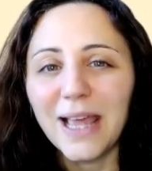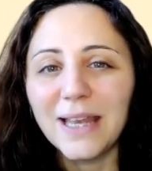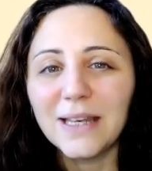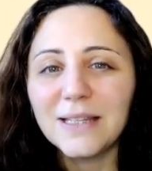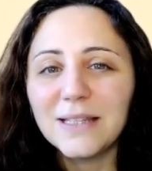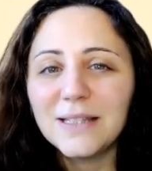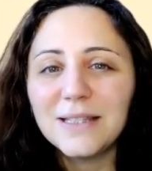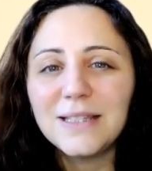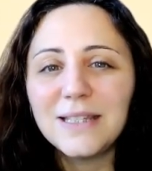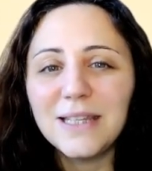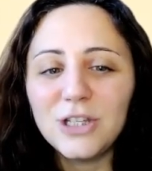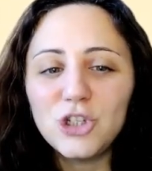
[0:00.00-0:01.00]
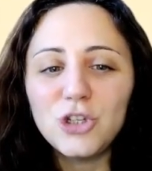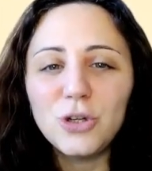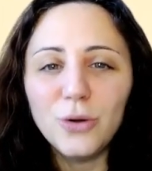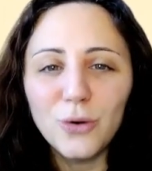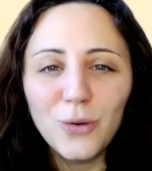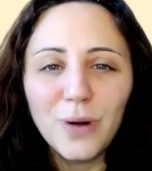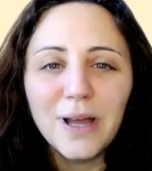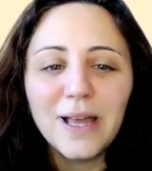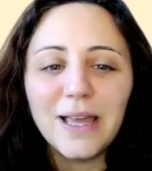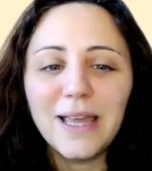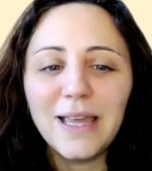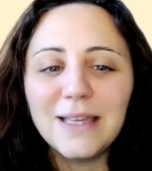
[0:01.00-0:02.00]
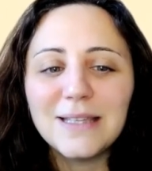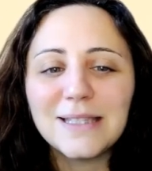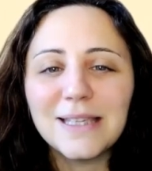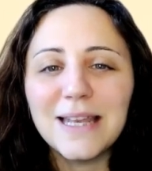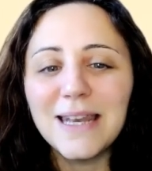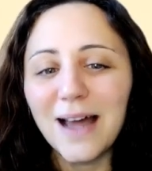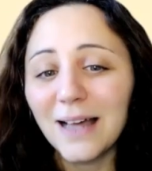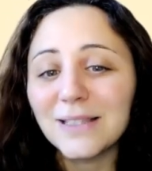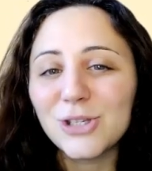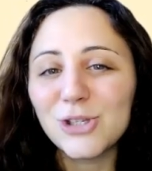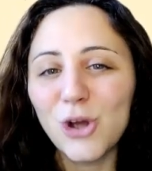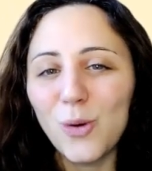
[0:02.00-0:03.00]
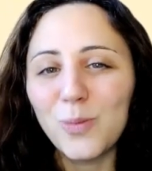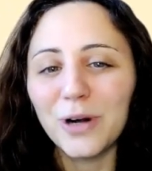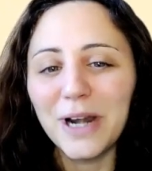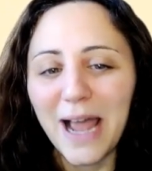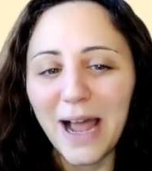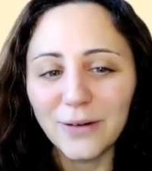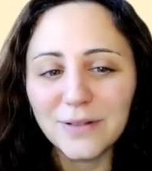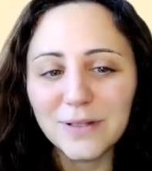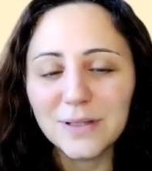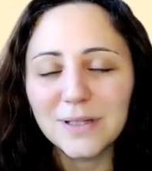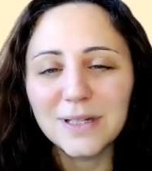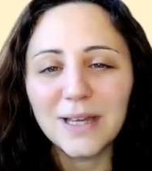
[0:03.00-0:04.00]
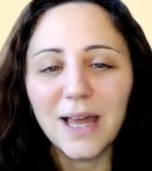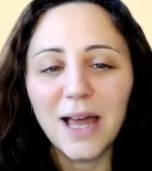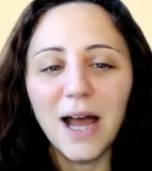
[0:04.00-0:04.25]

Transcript: And did you is not so pronounced.